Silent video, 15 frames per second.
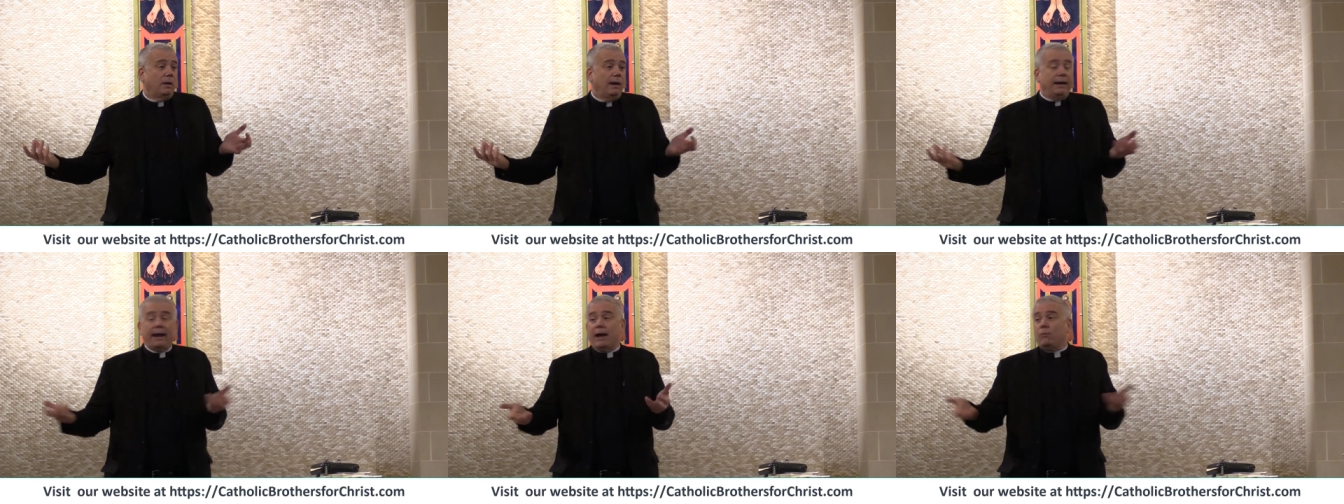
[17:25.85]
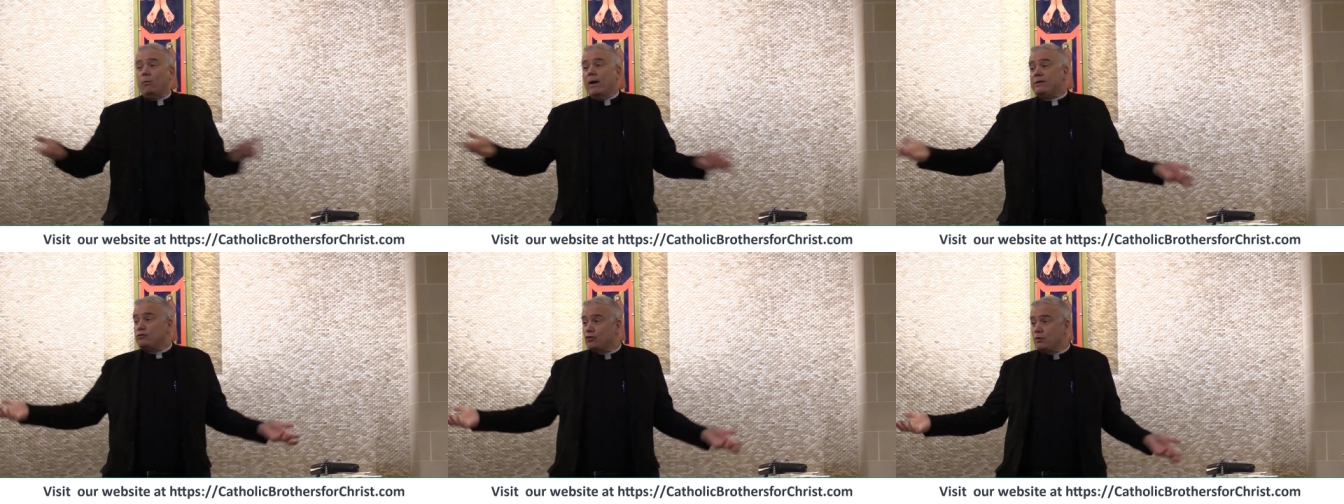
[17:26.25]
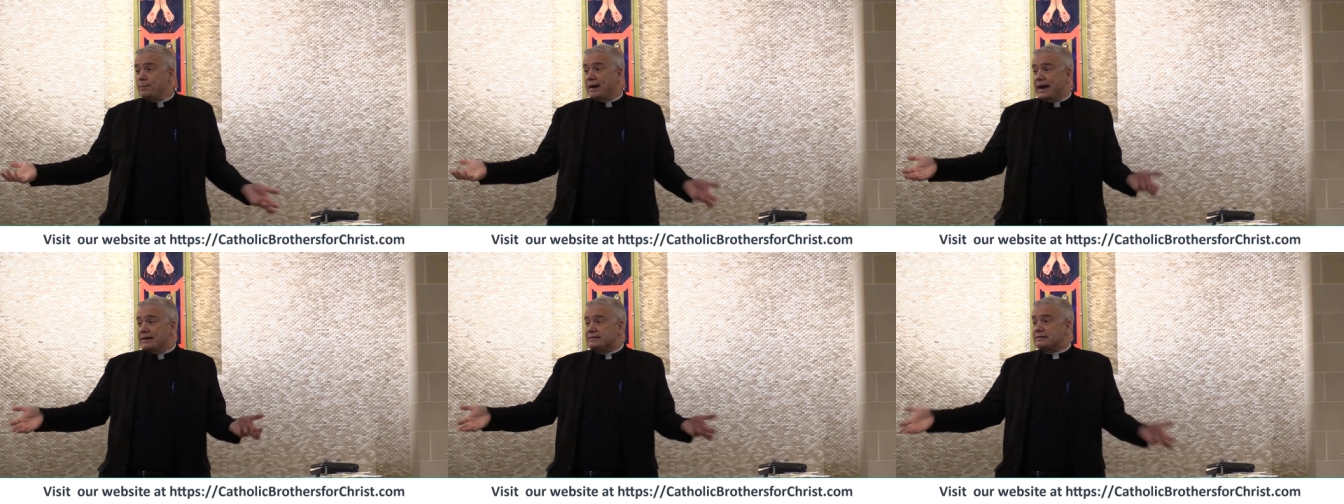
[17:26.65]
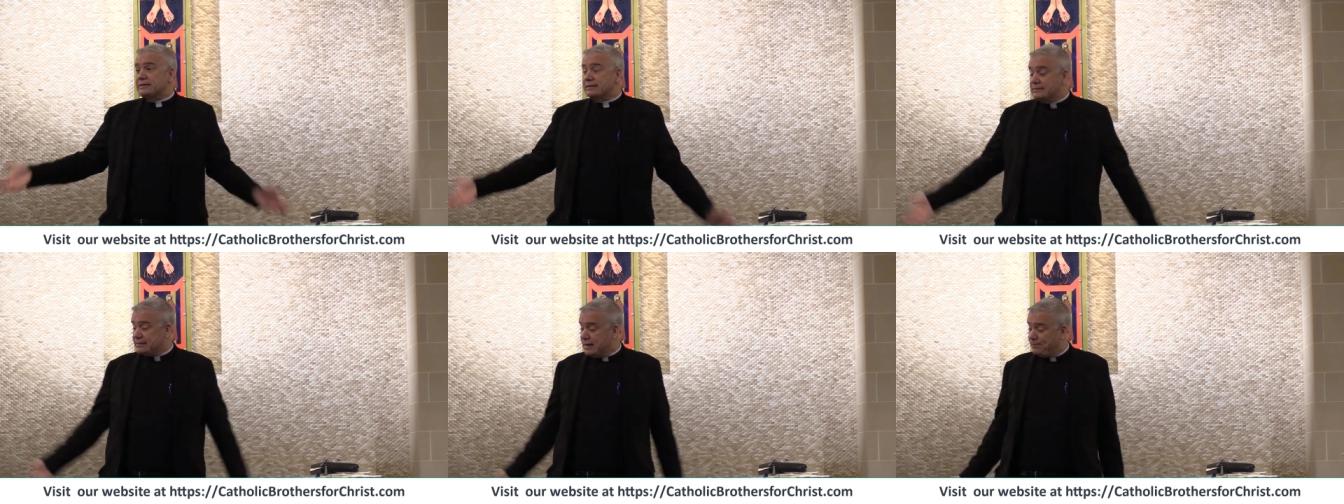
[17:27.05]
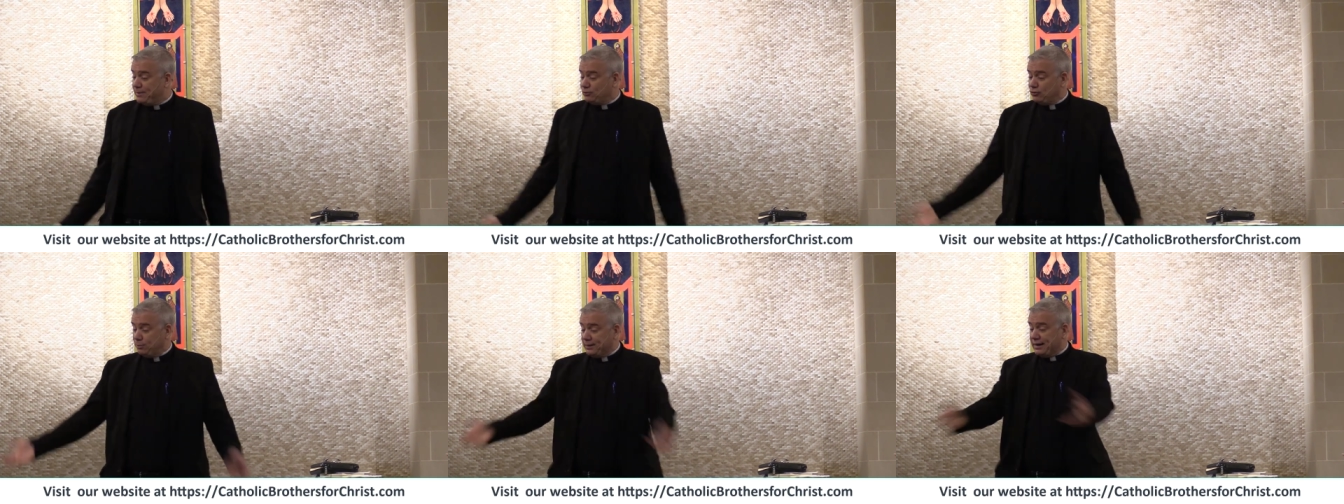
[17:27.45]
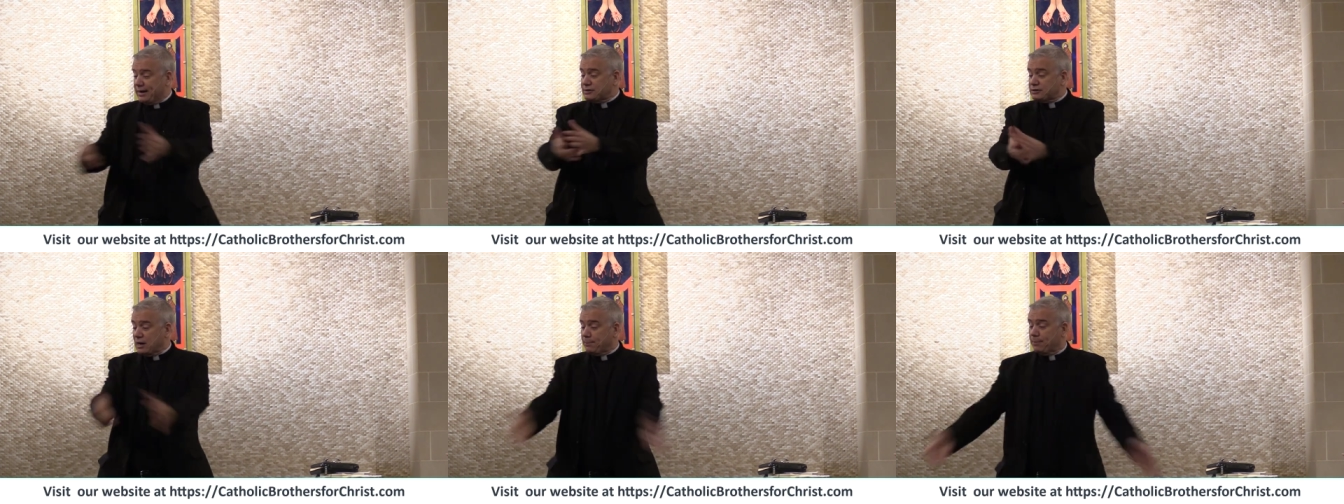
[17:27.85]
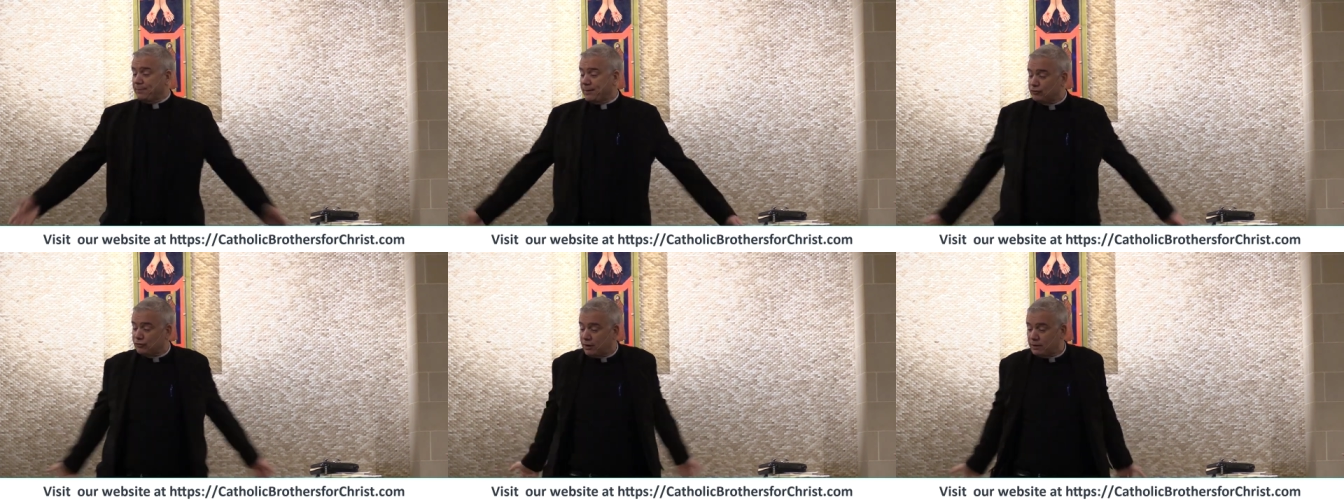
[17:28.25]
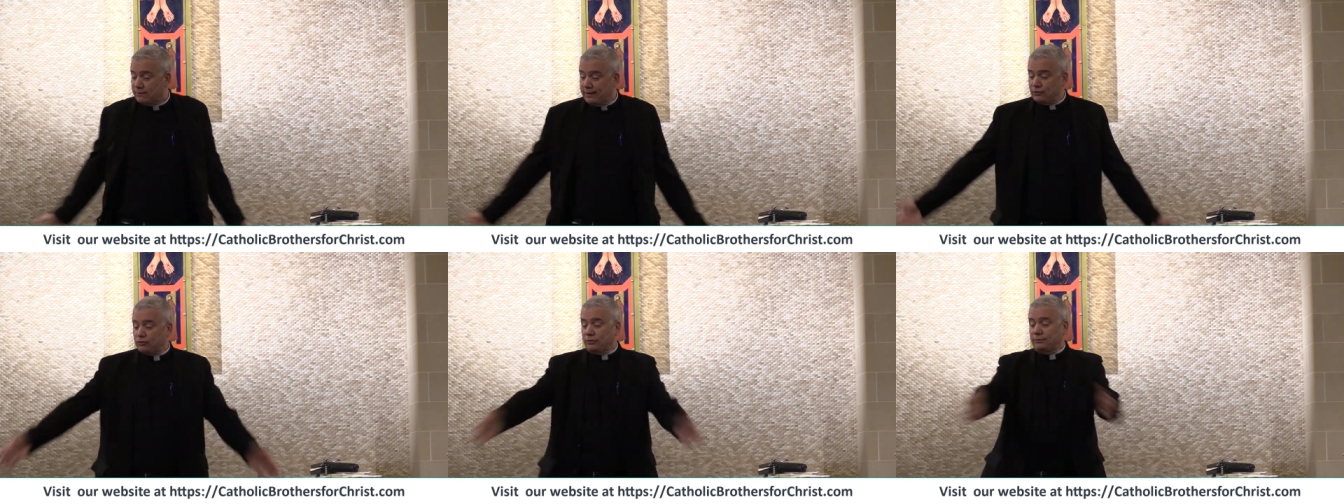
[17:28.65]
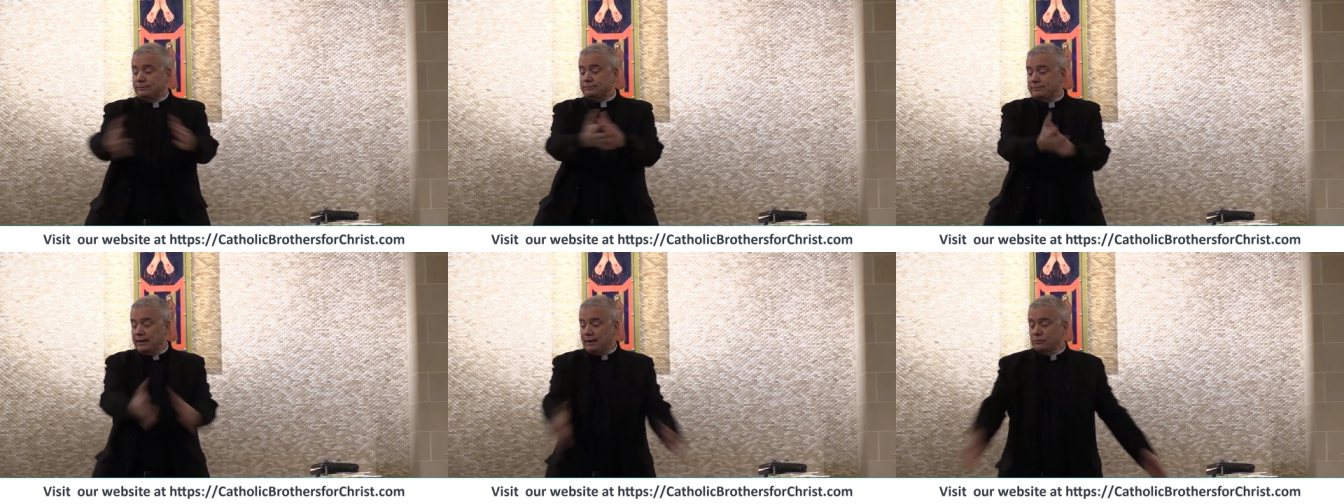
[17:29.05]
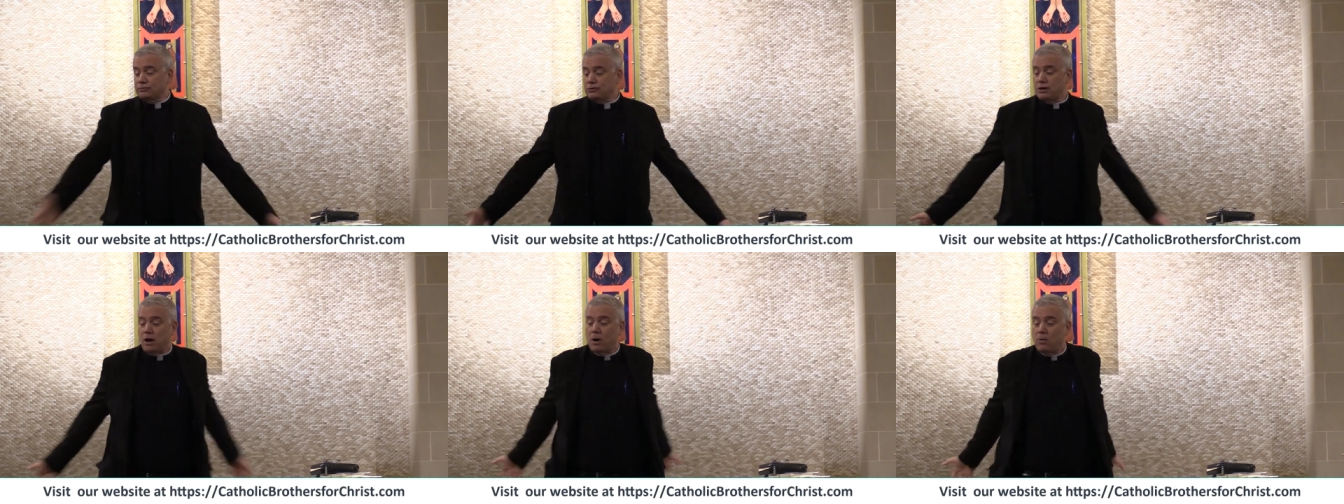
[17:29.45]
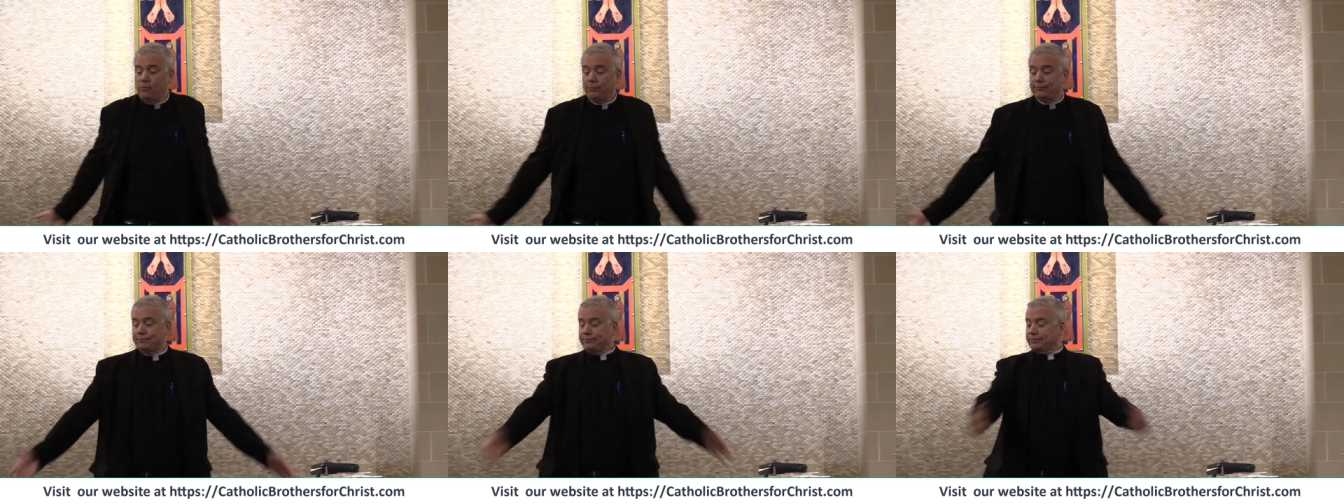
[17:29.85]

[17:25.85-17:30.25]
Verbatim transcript: And I went to him and I says, uh, Bishop, can I start perpetual adoration? He goes, no.